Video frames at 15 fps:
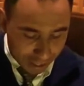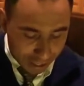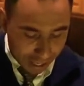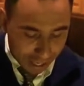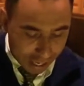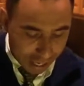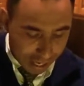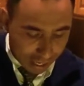
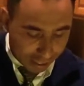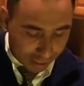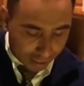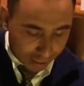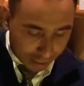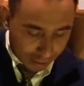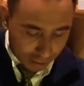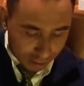and
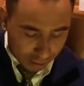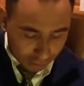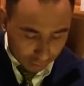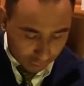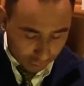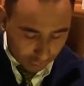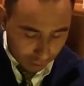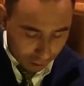just
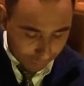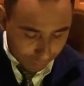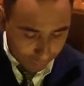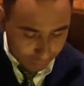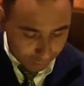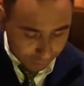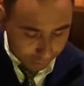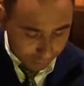grab
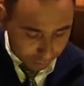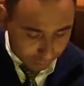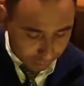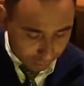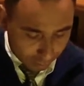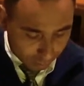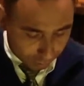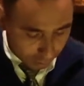this as
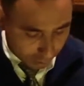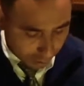so like